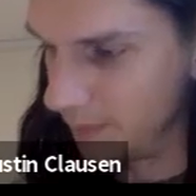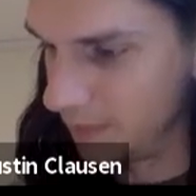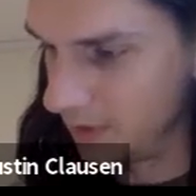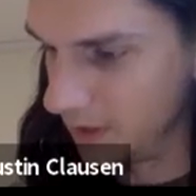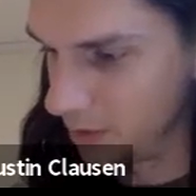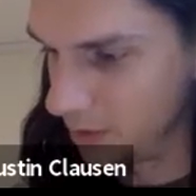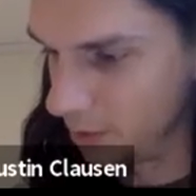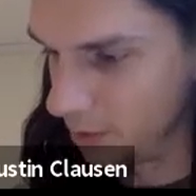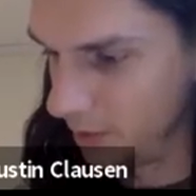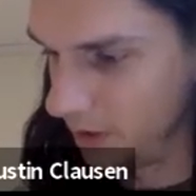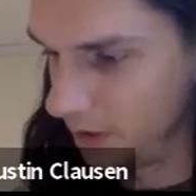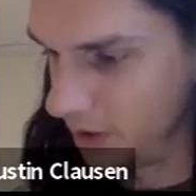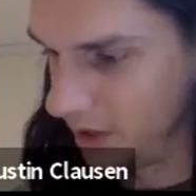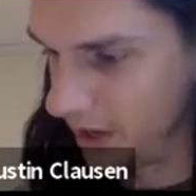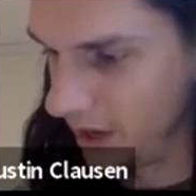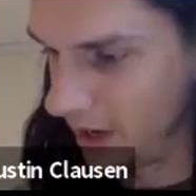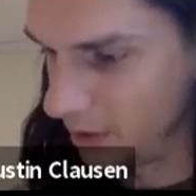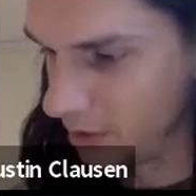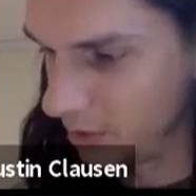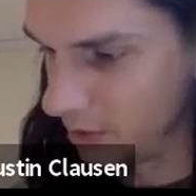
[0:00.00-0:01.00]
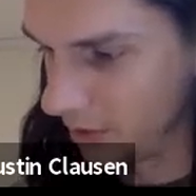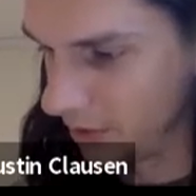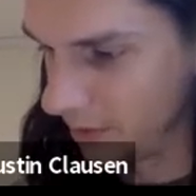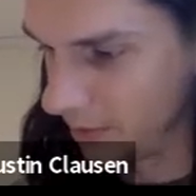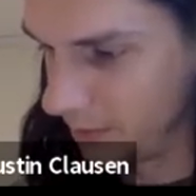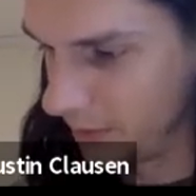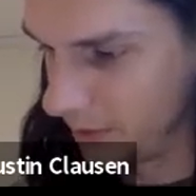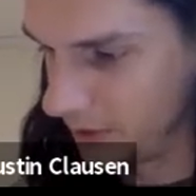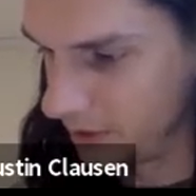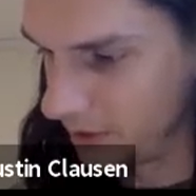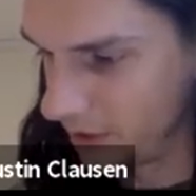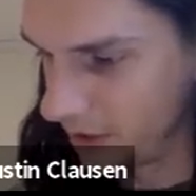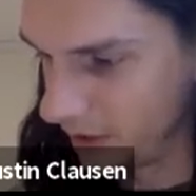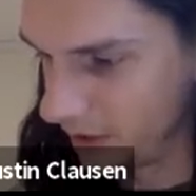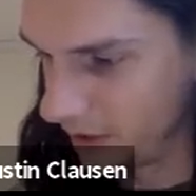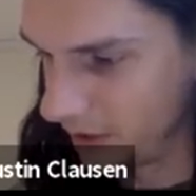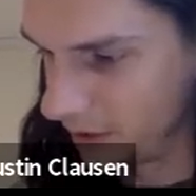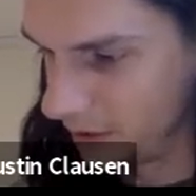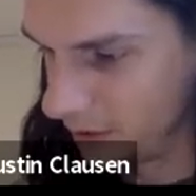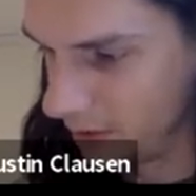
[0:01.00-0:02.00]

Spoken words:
This will be non-Hausdorff, but solid.